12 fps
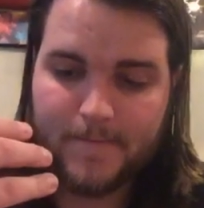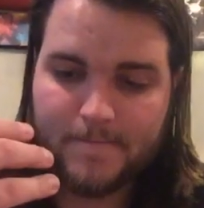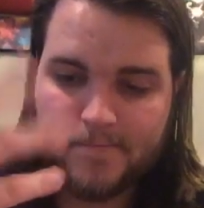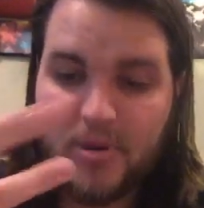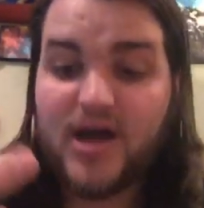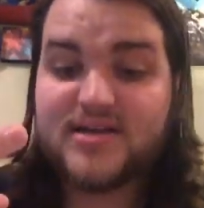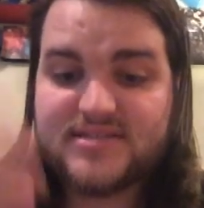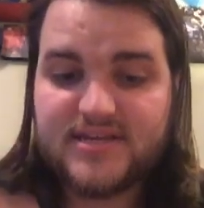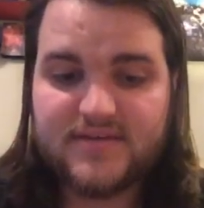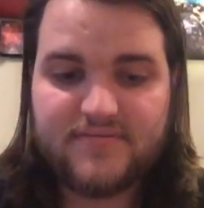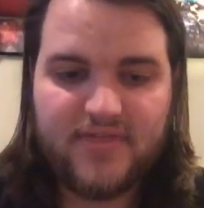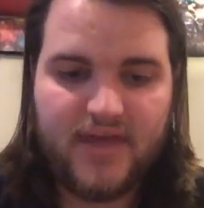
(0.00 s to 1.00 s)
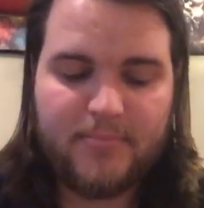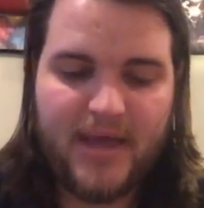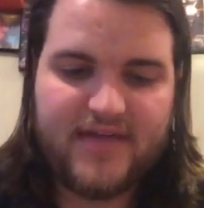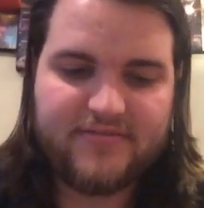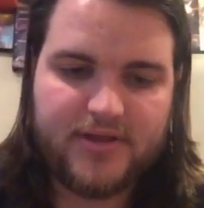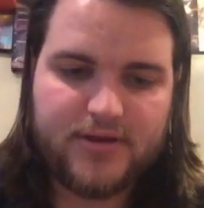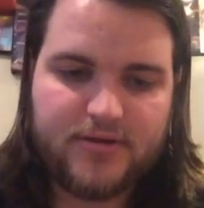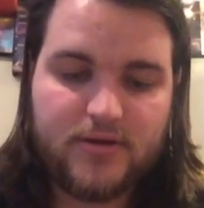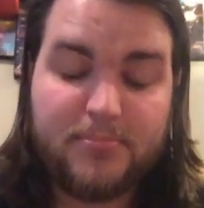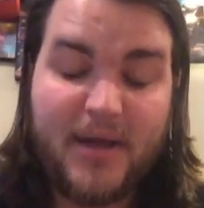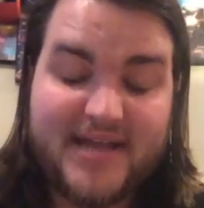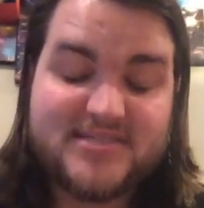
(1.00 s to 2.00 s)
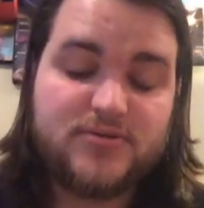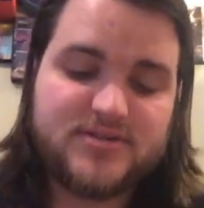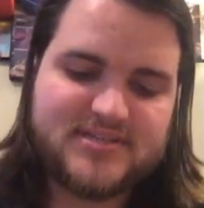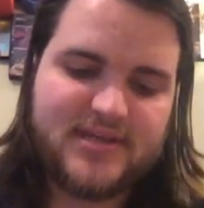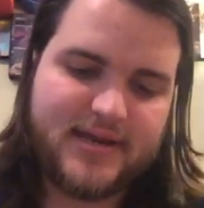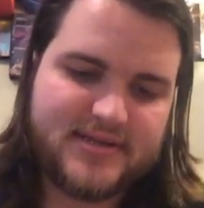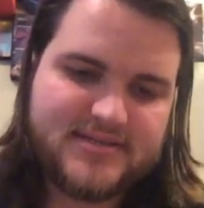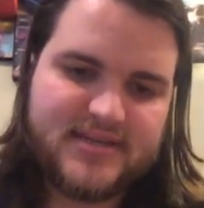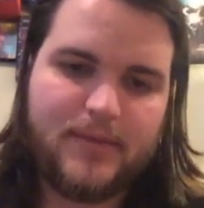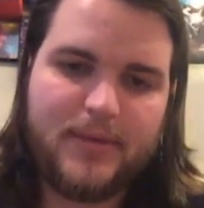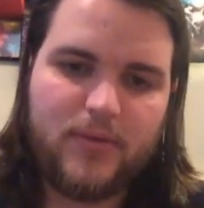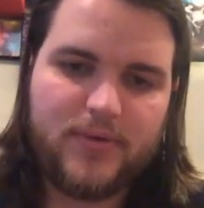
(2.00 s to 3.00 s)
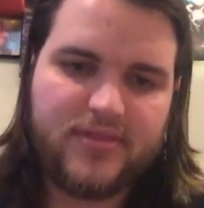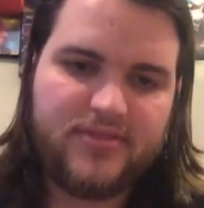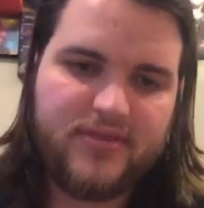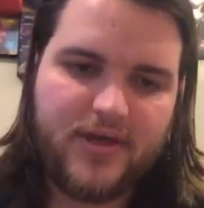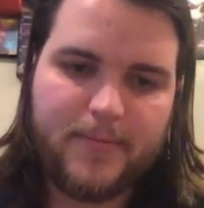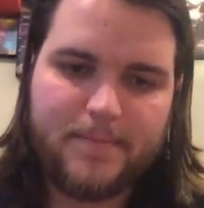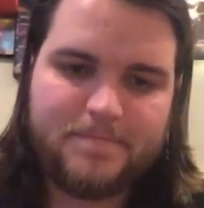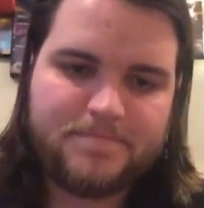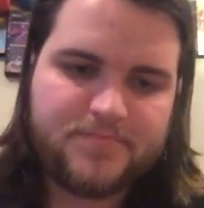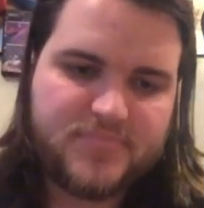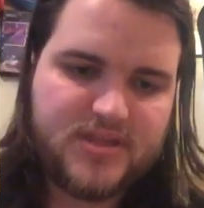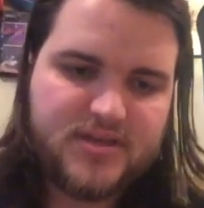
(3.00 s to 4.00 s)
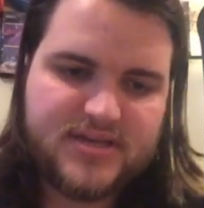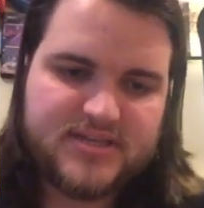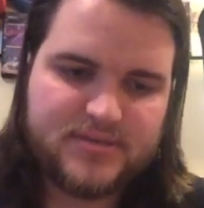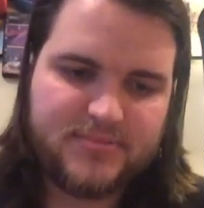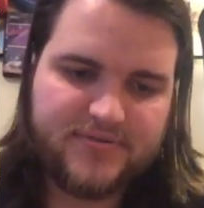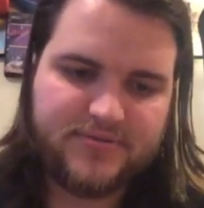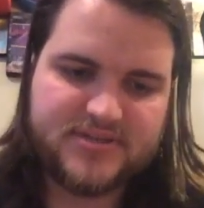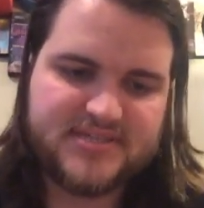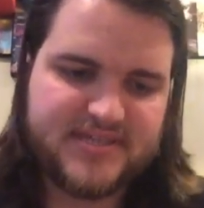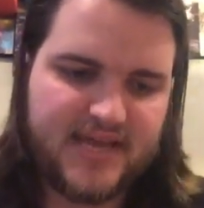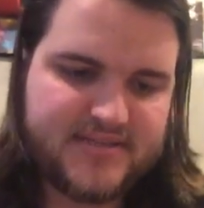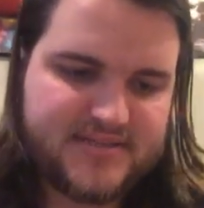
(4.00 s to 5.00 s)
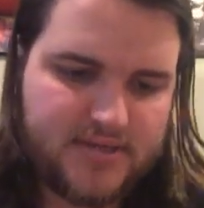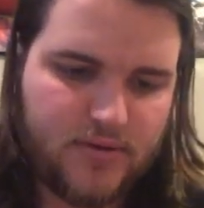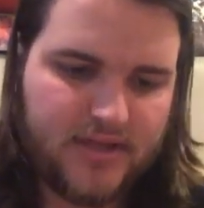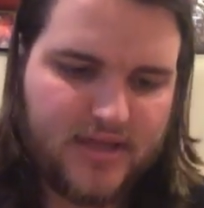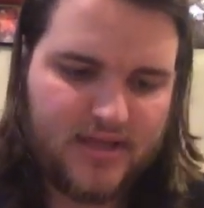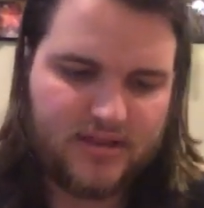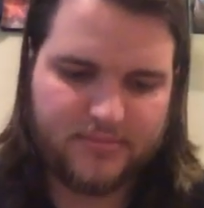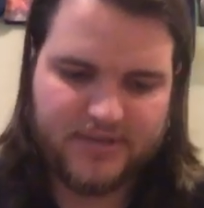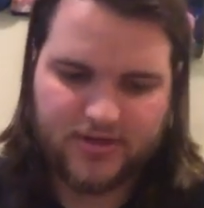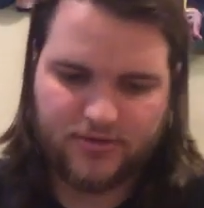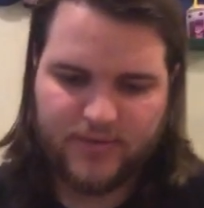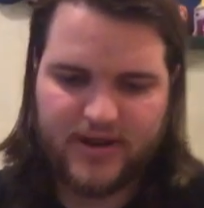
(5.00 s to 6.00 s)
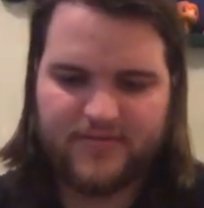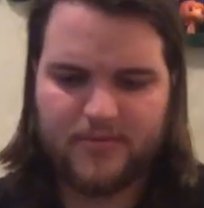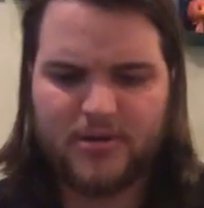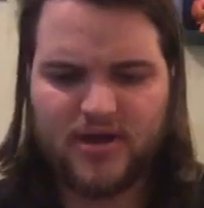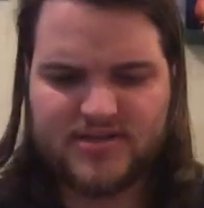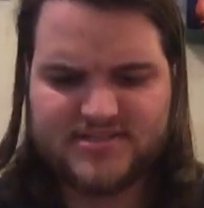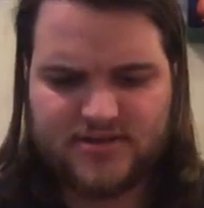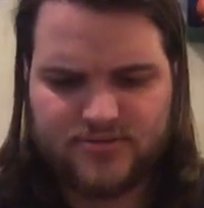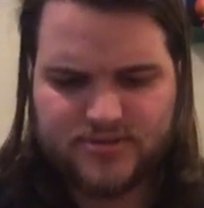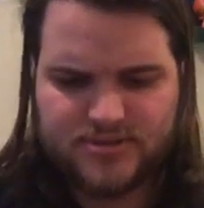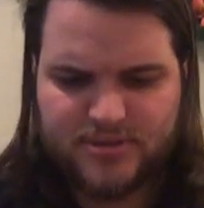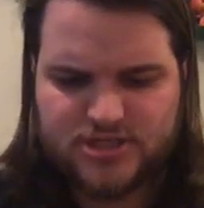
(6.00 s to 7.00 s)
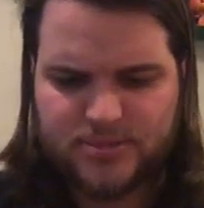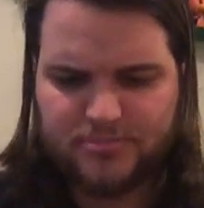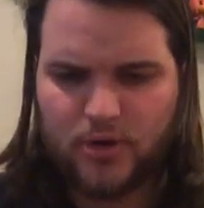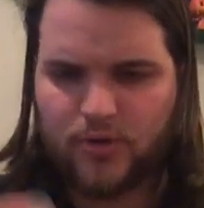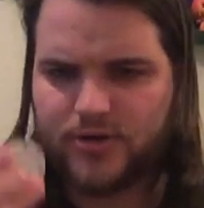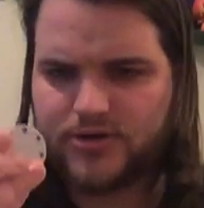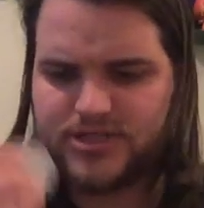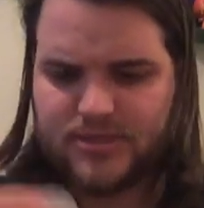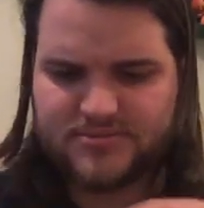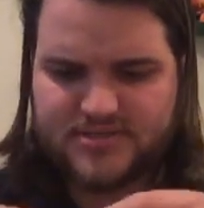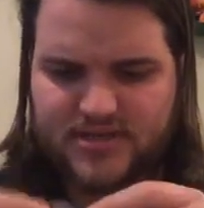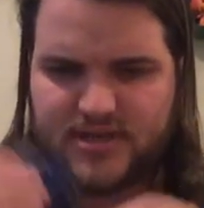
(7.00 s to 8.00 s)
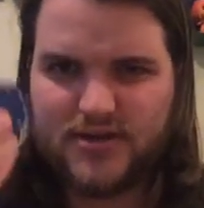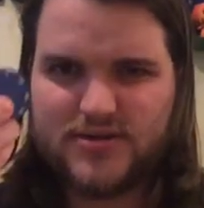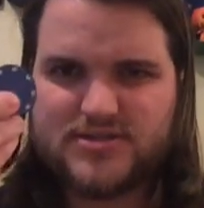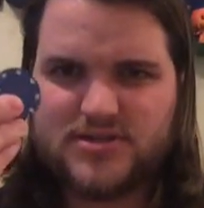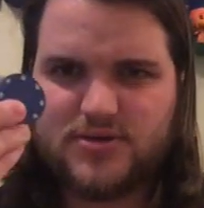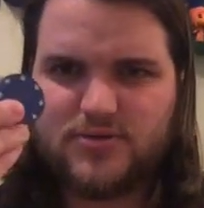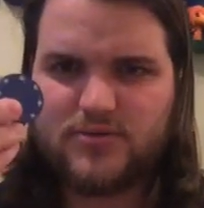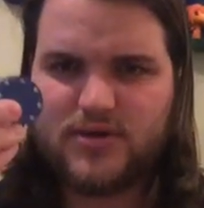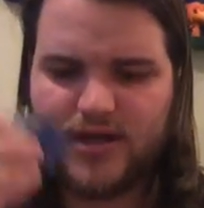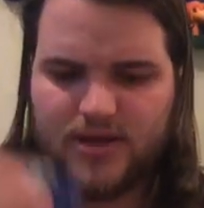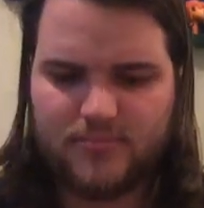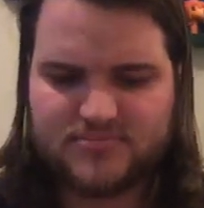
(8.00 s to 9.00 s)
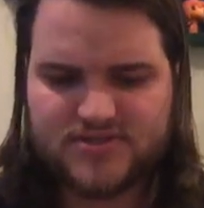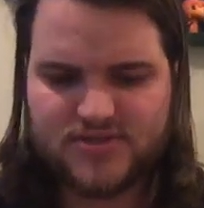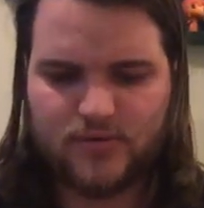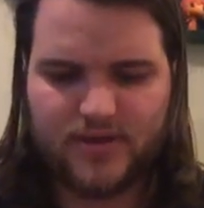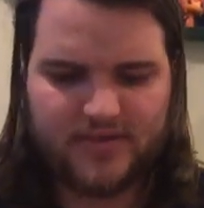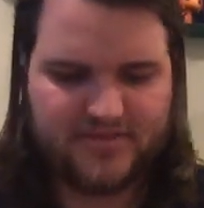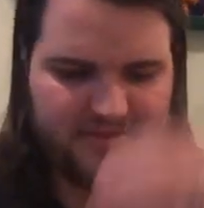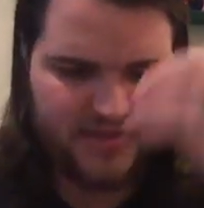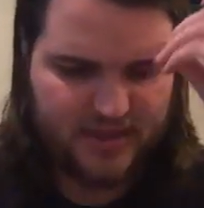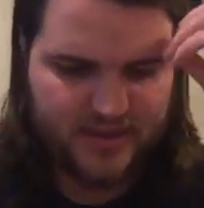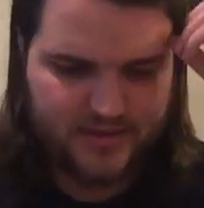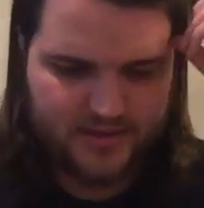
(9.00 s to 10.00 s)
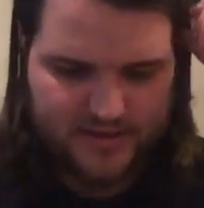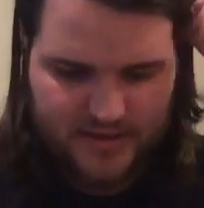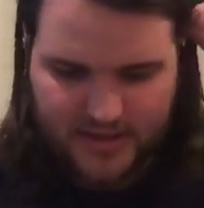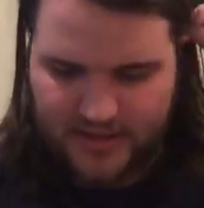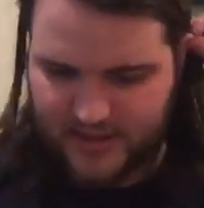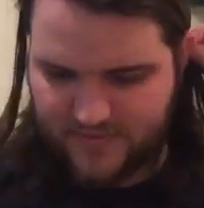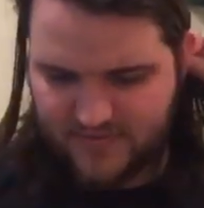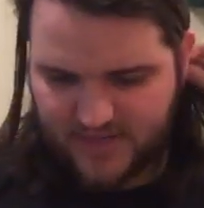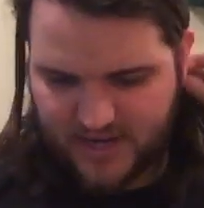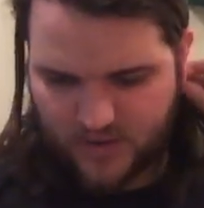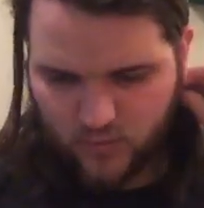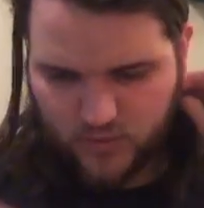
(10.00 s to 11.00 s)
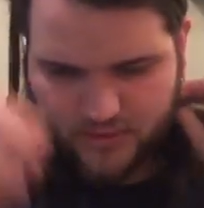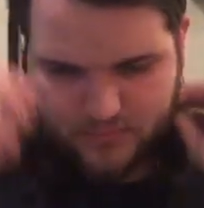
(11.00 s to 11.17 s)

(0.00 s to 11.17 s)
positive that Paizo decided to come out with some different sets. So let me get around the pawns here. There's a bunch of poker chips in here too. So I think that at one